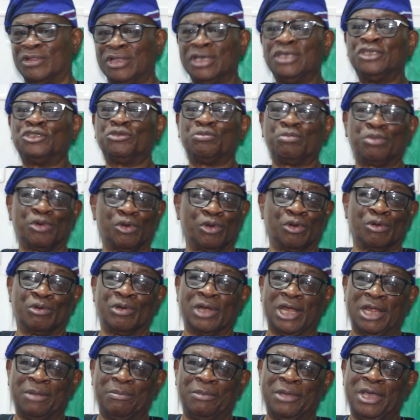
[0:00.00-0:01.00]
this
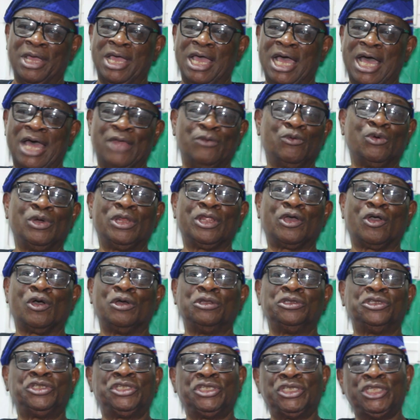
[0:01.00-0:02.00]
program, and will
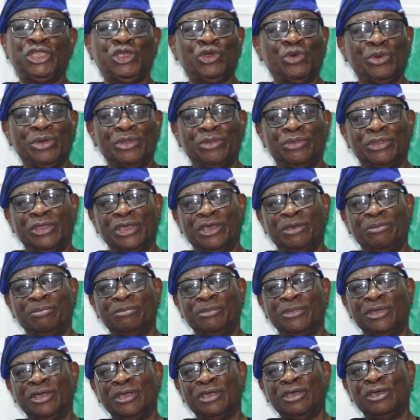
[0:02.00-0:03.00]
continue with
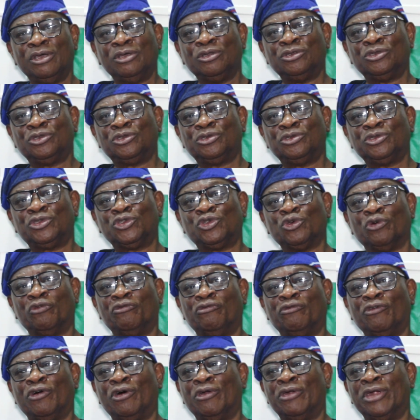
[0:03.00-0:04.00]
him to
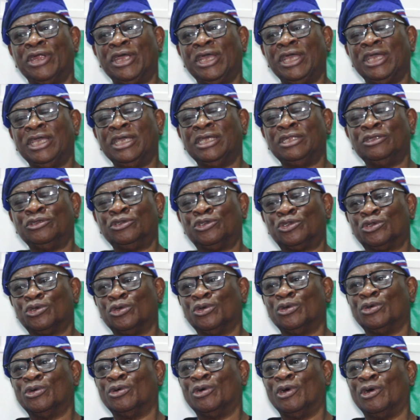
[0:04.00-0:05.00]
foray
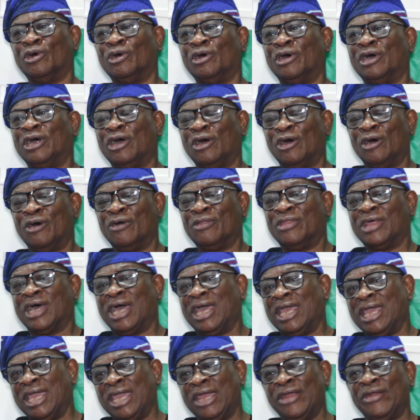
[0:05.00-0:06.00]
into
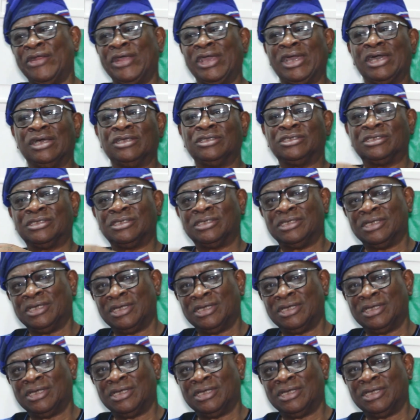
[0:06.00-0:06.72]
other areas